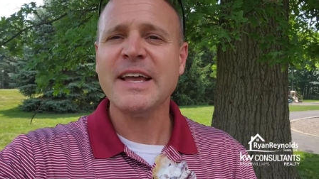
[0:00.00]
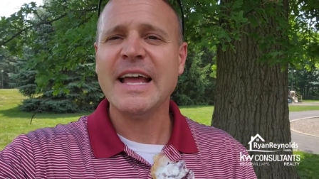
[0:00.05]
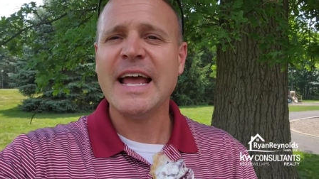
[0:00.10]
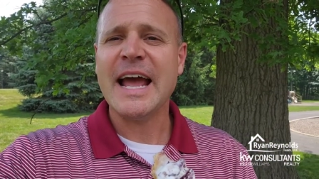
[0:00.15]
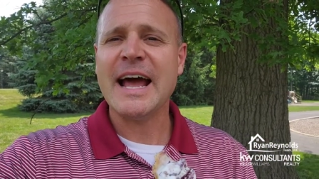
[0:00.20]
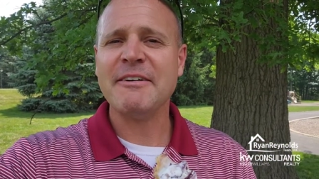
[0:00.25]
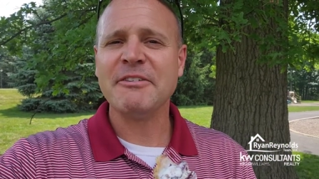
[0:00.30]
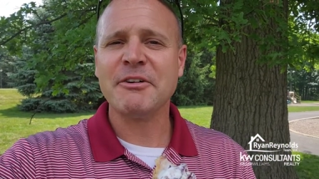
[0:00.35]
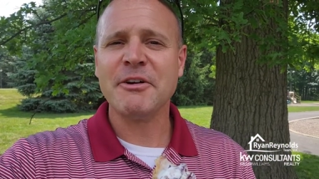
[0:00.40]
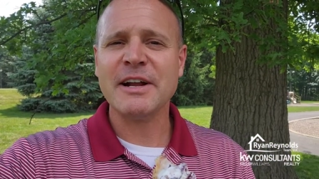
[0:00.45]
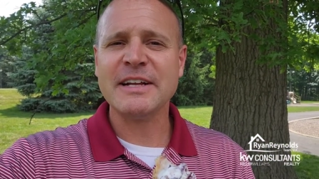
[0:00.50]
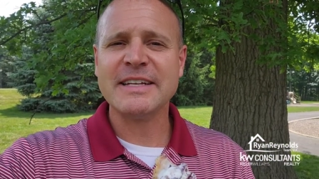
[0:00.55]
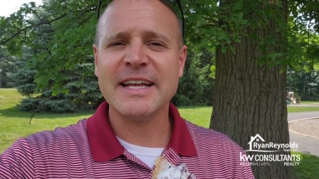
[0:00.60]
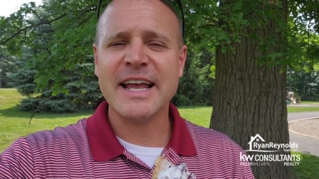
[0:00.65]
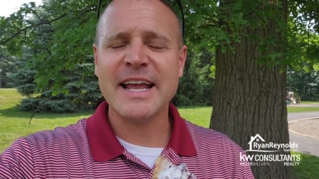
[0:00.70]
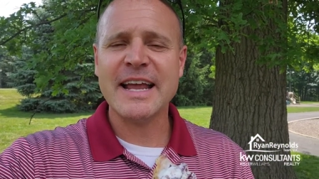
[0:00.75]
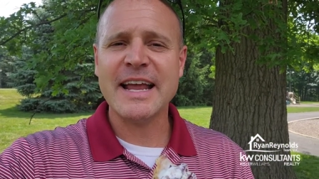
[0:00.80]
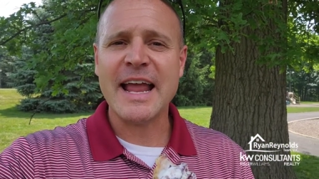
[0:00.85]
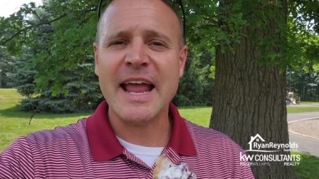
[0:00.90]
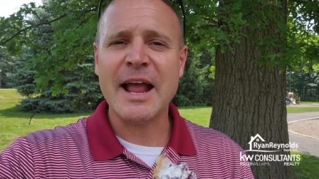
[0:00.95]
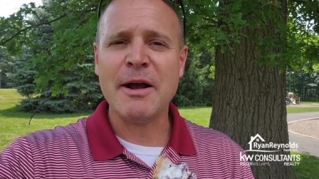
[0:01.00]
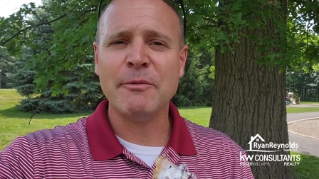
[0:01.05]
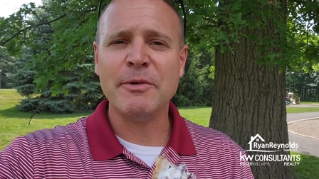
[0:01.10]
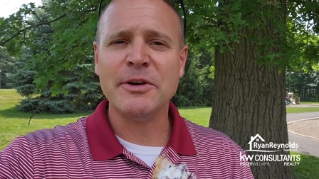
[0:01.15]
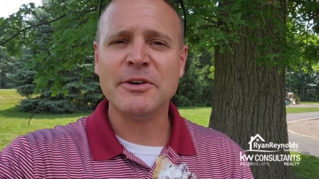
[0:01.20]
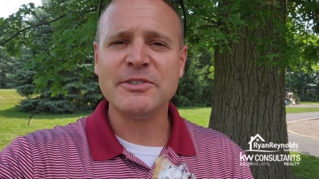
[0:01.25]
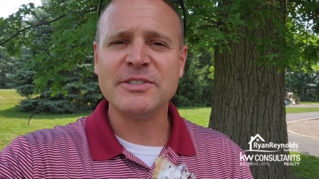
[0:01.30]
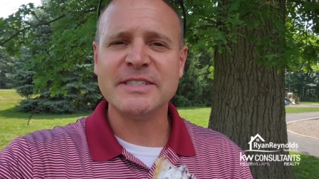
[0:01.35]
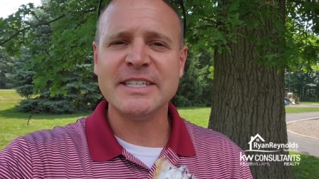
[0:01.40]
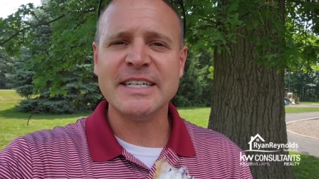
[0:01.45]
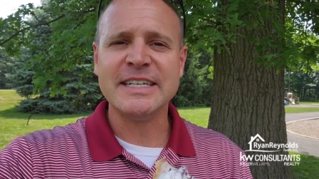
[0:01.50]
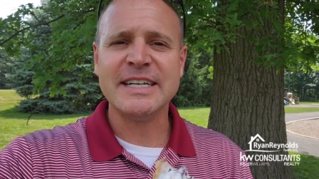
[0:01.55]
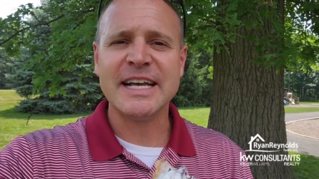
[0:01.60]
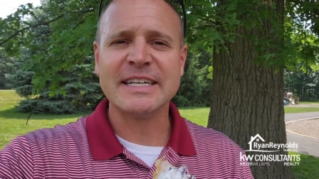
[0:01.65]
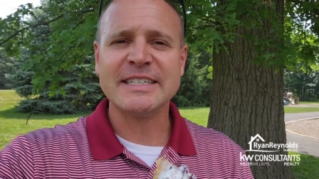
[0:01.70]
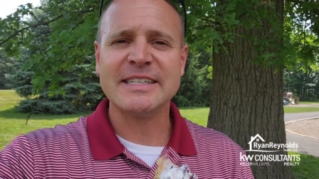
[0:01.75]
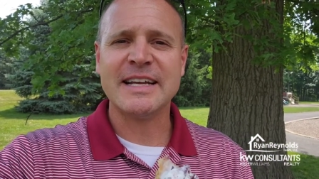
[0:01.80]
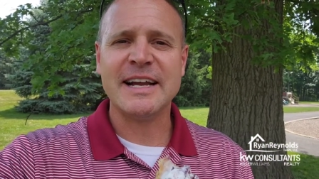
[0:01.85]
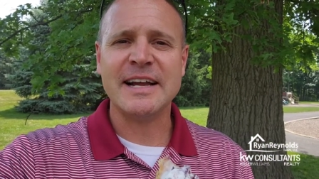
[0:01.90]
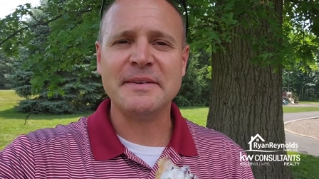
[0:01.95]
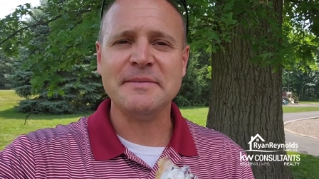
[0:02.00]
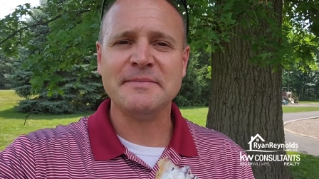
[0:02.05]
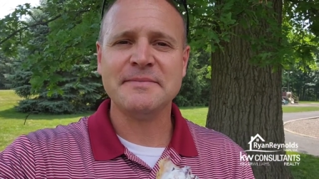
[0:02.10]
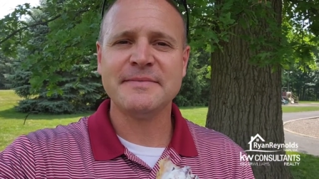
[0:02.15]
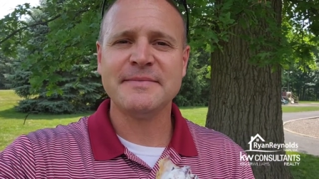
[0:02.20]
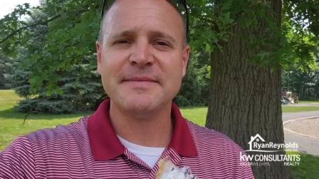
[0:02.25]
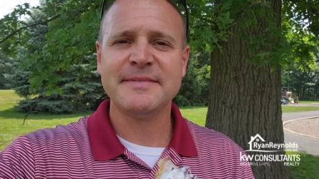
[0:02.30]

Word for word: Have a great day, and we'll see you next time.